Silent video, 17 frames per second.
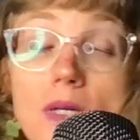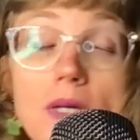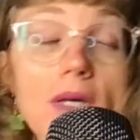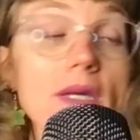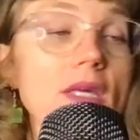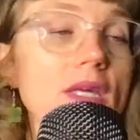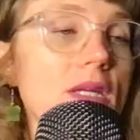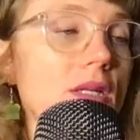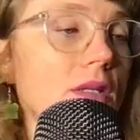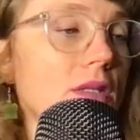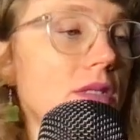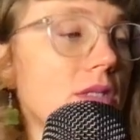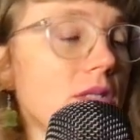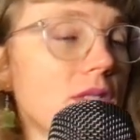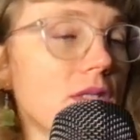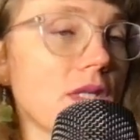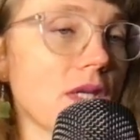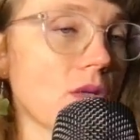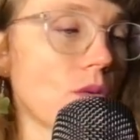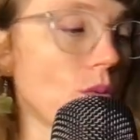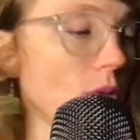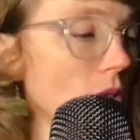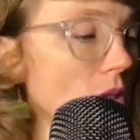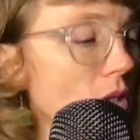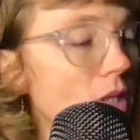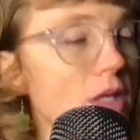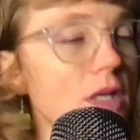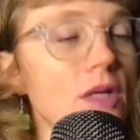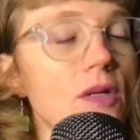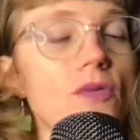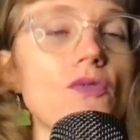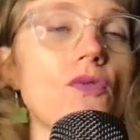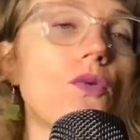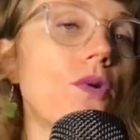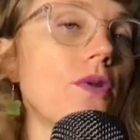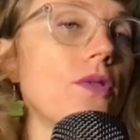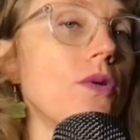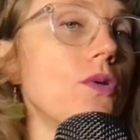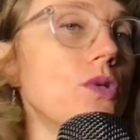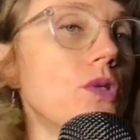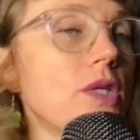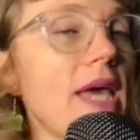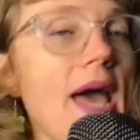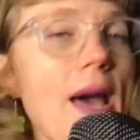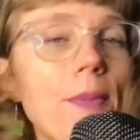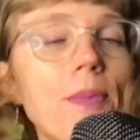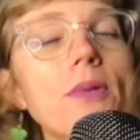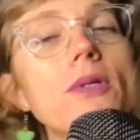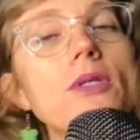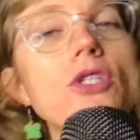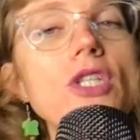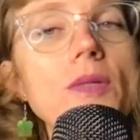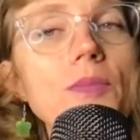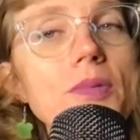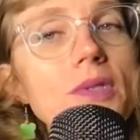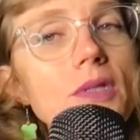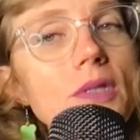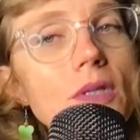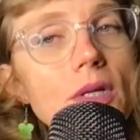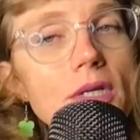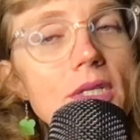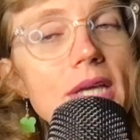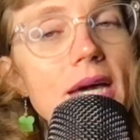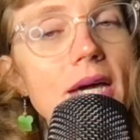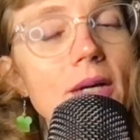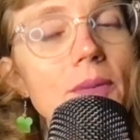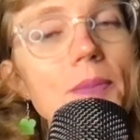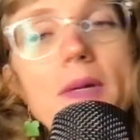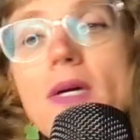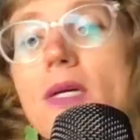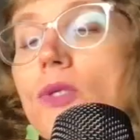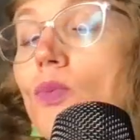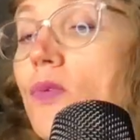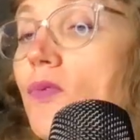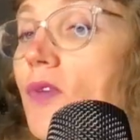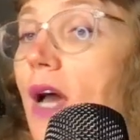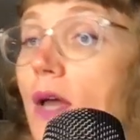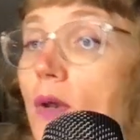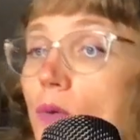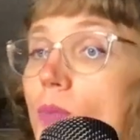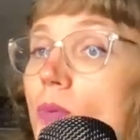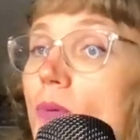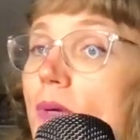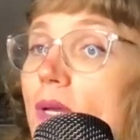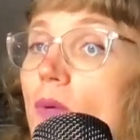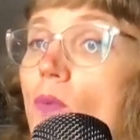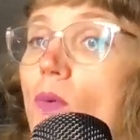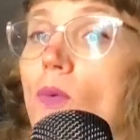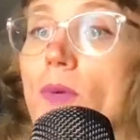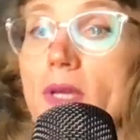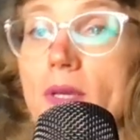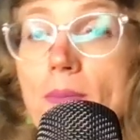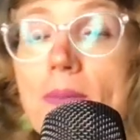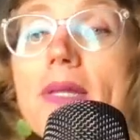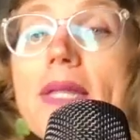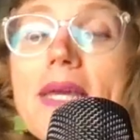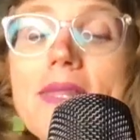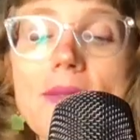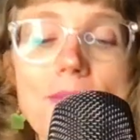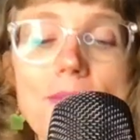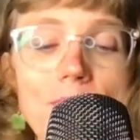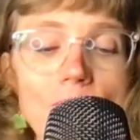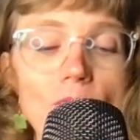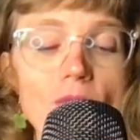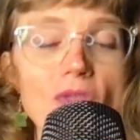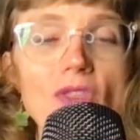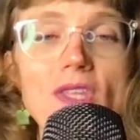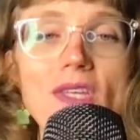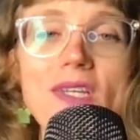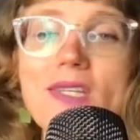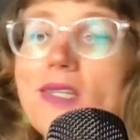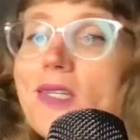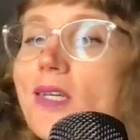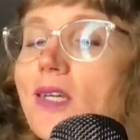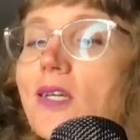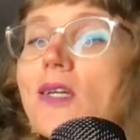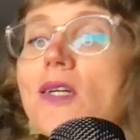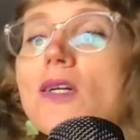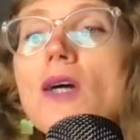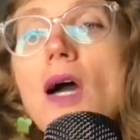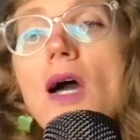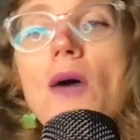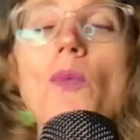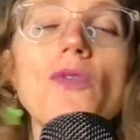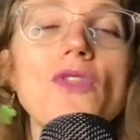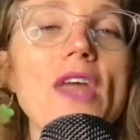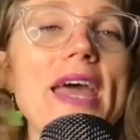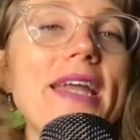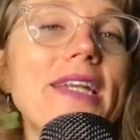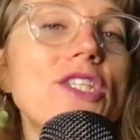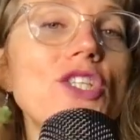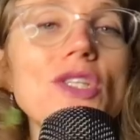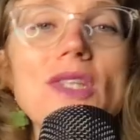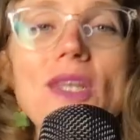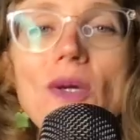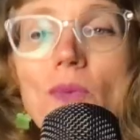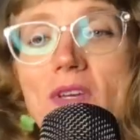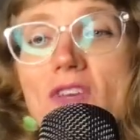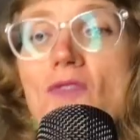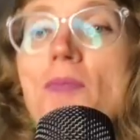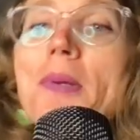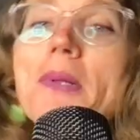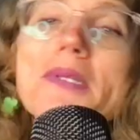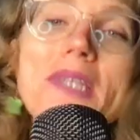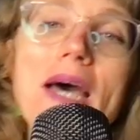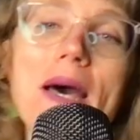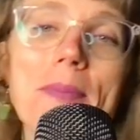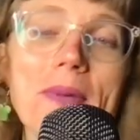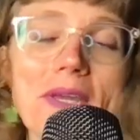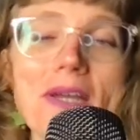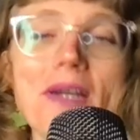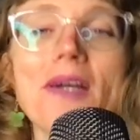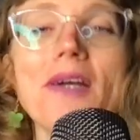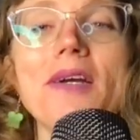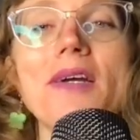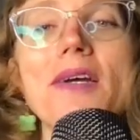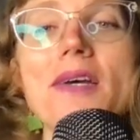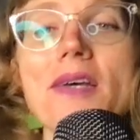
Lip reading: Again, this is like we're looking for those capital ships in our deck because we've gotten to a point where we can play them with the engine that we have built up here.